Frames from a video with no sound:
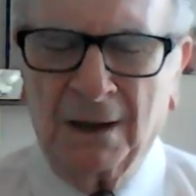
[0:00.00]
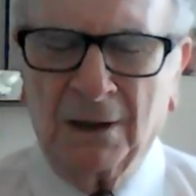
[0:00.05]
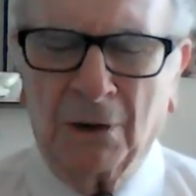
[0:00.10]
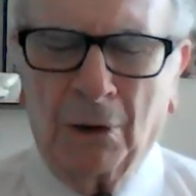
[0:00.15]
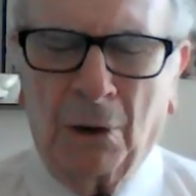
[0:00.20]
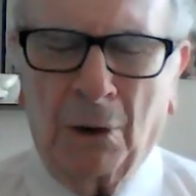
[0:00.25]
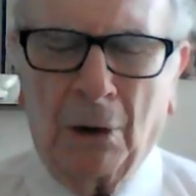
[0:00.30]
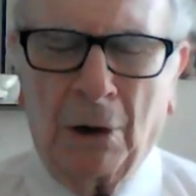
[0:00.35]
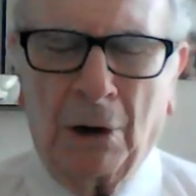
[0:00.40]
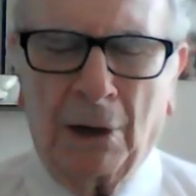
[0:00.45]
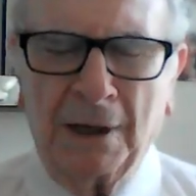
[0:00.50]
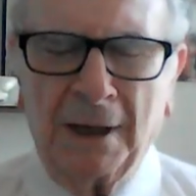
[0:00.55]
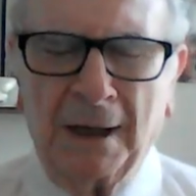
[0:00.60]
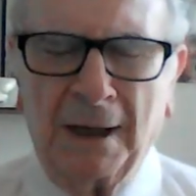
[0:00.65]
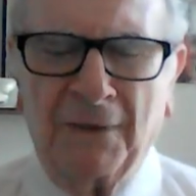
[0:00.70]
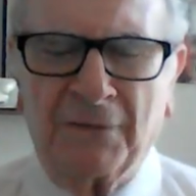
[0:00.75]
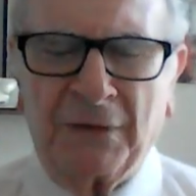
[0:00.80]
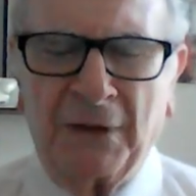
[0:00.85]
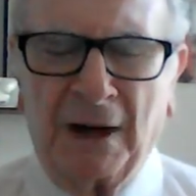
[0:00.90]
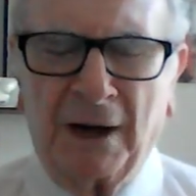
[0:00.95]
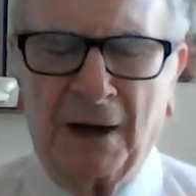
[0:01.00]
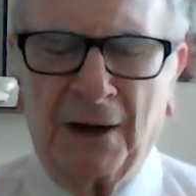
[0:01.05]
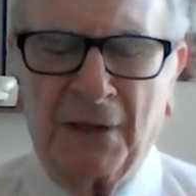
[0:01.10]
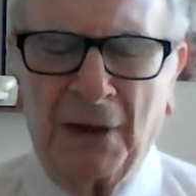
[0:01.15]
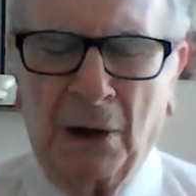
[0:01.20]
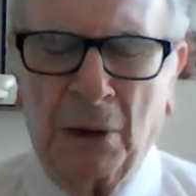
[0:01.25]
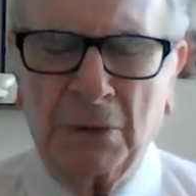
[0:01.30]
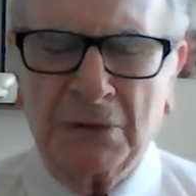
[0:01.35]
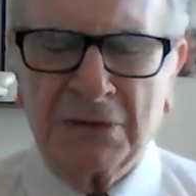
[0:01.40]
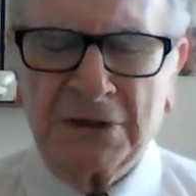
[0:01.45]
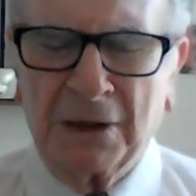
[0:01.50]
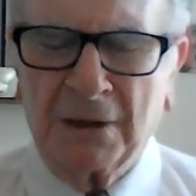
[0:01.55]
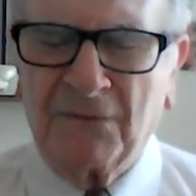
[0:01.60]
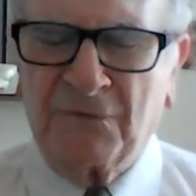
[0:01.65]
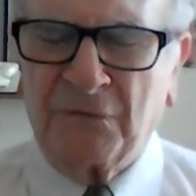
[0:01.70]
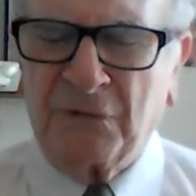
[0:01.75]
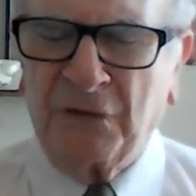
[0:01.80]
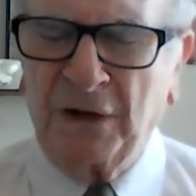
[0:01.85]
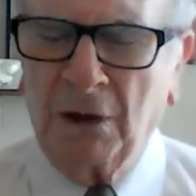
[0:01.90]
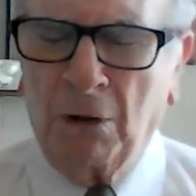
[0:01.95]
Lord, if there are those that are
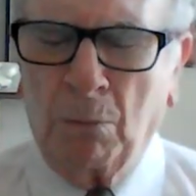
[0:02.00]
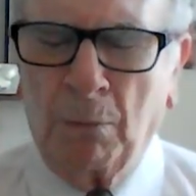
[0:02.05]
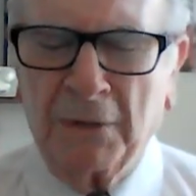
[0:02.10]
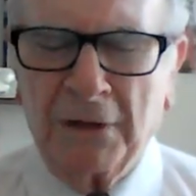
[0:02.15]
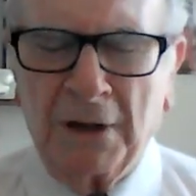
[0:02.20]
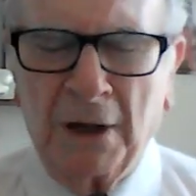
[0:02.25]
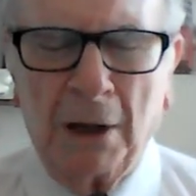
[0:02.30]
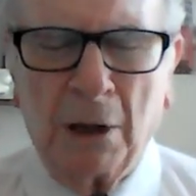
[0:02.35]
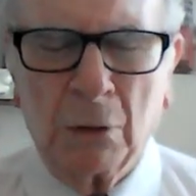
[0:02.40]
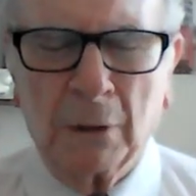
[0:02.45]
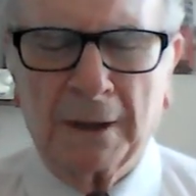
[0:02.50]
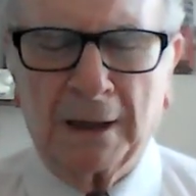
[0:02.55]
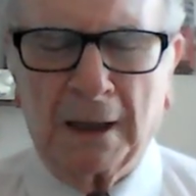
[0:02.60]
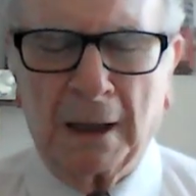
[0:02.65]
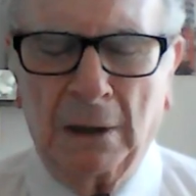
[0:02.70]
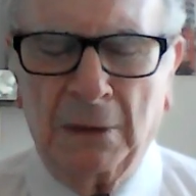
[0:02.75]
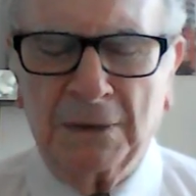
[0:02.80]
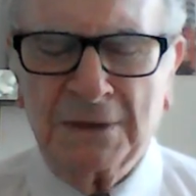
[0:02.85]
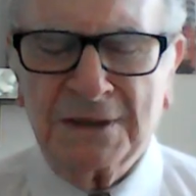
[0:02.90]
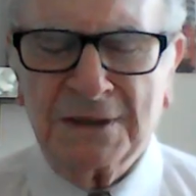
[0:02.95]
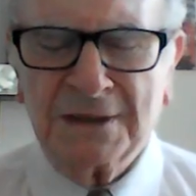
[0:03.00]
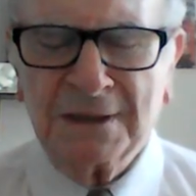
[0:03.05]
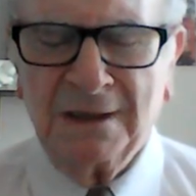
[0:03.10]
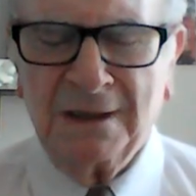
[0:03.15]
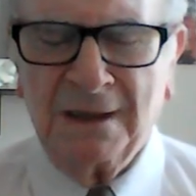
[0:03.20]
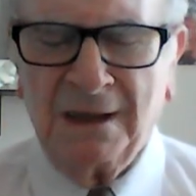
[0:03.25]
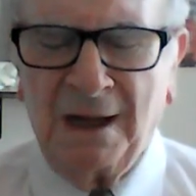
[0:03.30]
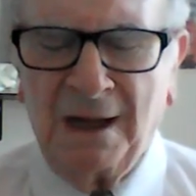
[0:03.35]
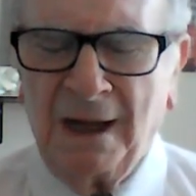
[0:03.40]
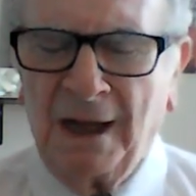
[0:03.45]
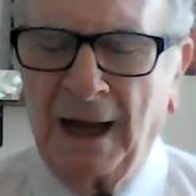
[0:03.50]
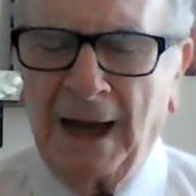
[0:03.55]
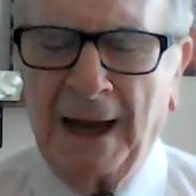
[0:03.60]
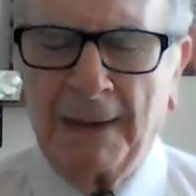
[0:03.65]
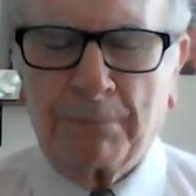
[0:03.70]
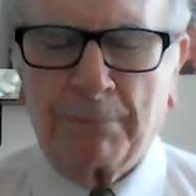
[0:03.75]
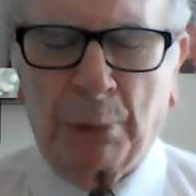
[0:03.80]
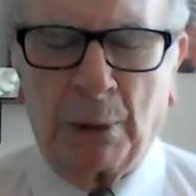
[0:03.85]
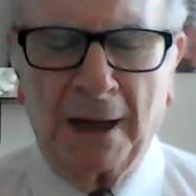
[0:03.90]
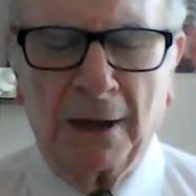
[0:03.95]
filled with the Holy Ghost, I
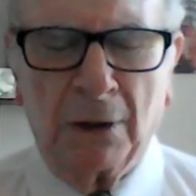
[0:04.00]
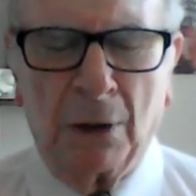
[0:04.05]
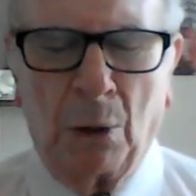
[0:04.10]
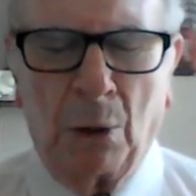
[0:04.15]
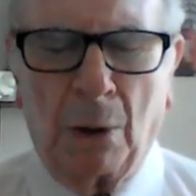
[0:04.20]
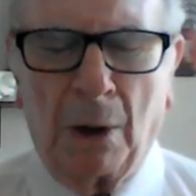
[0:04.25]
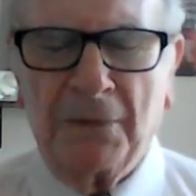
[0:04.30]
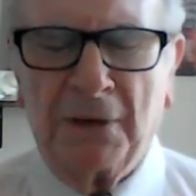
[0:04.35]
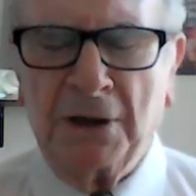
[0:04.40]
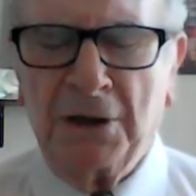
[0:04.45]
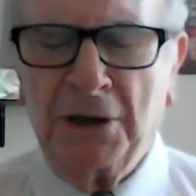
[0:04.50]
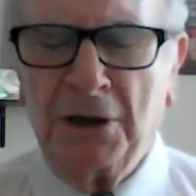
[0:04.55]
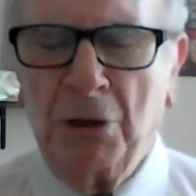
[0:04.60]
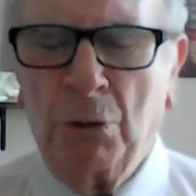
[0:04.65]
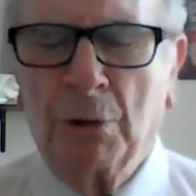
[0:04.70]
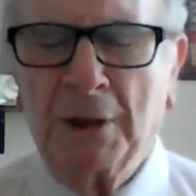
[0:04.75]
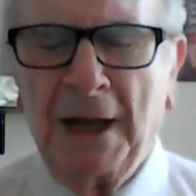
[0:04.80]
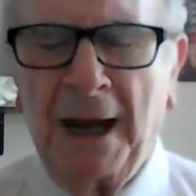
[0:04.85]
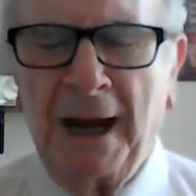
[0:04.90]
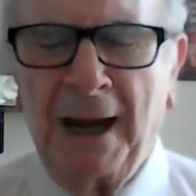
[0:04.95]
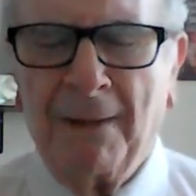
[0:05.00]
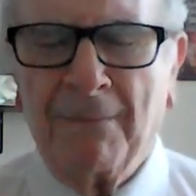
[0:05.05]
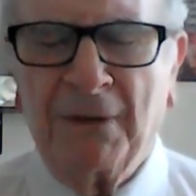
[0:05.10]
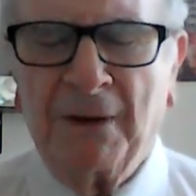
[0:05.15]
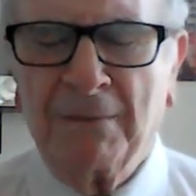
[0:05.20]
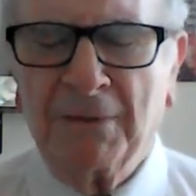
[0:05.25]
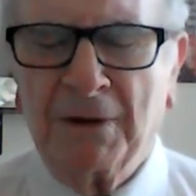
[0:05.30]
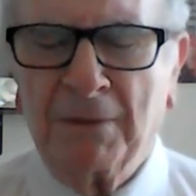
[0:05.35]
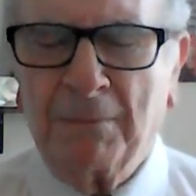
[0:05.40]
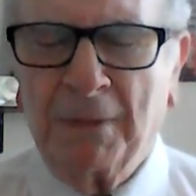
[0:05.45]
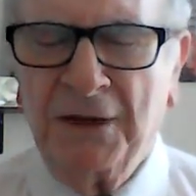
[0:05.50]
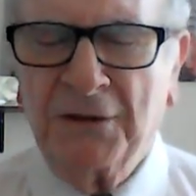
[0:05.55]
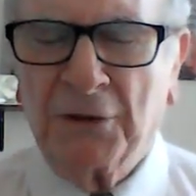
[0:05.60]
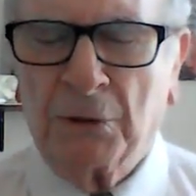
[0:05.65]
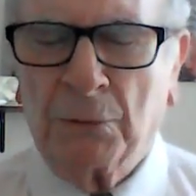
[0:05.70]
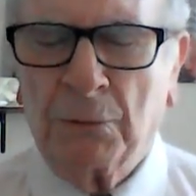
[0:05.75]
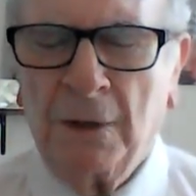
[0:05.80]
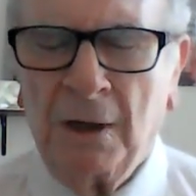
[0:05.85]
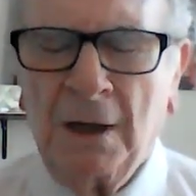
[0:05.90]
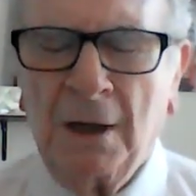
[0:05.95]
pray, Lord, that you would help them to be
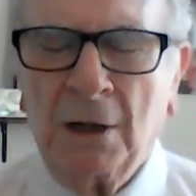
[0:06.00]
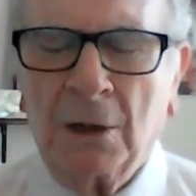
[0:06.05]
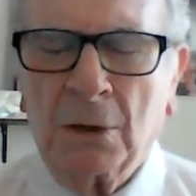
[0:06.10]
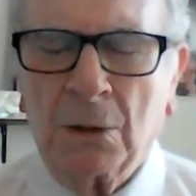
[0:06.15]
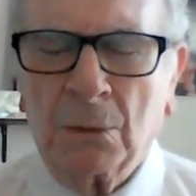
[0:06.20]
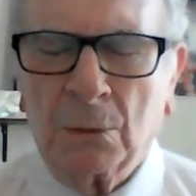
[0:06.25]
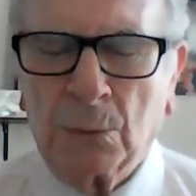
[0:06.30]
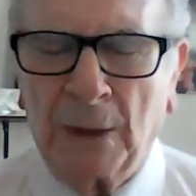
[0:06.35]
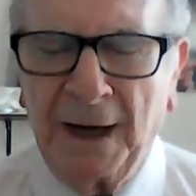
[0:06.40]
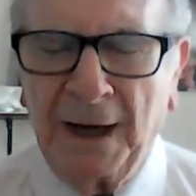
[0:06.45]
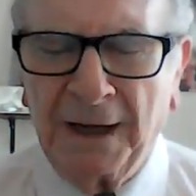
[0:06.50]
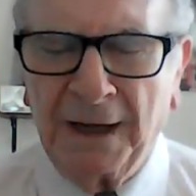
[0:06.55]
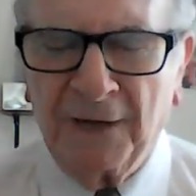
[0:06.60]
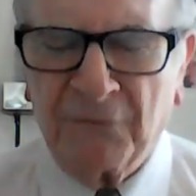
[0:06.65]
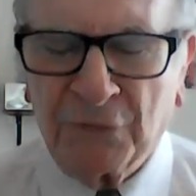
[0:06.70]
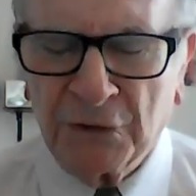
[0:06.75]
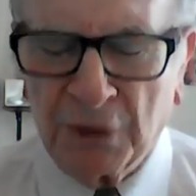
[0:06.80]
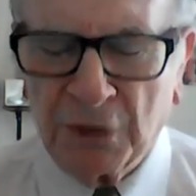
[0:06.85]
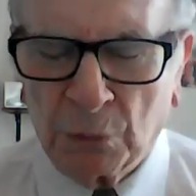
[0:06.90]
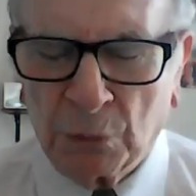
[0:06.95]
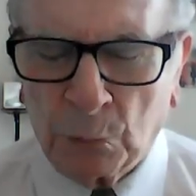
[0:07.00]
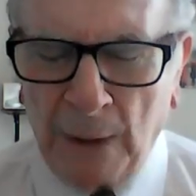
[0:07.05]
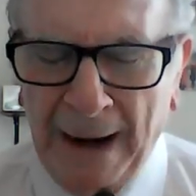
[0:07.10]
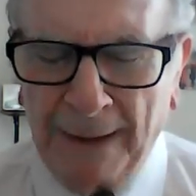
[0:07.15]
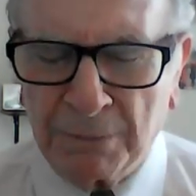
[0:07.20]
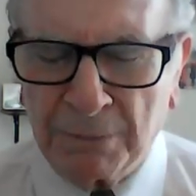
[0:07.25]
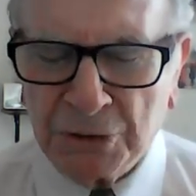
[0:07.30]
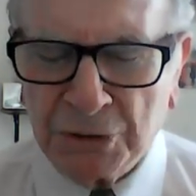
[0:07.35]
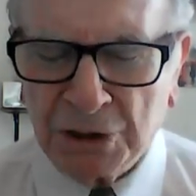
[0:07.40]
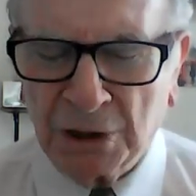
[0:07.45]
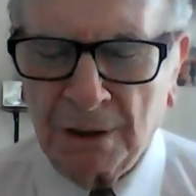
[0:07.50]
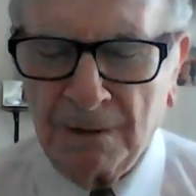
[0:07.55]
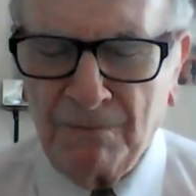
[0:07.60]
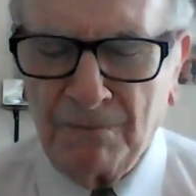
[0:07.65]
the, ready for the rapture.